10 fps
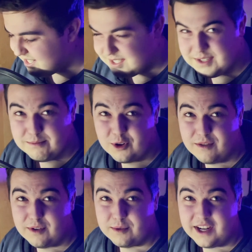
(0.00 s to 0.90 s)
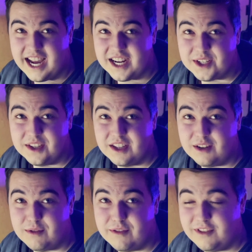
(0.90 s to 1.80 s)
This is more of a reaction than
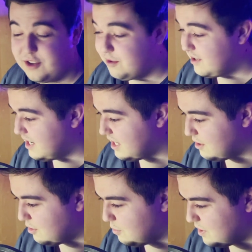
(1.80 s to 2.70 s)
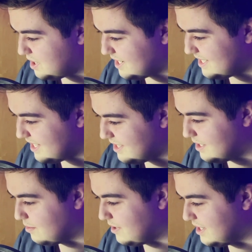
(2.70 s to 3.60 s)
a review. I don't know which I said
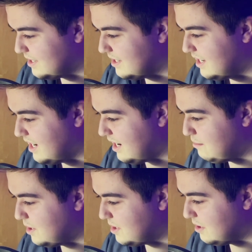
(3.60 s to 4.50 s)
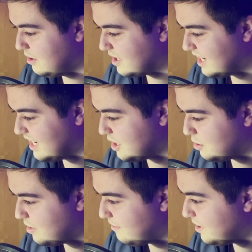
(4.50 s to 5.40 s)
this was. I'm just looking at
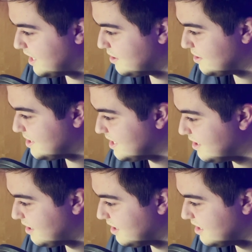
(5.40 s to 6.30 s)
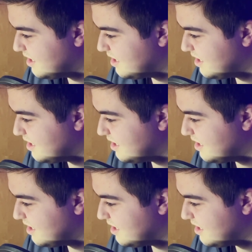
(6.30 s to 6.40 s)
Trevor Henderson art.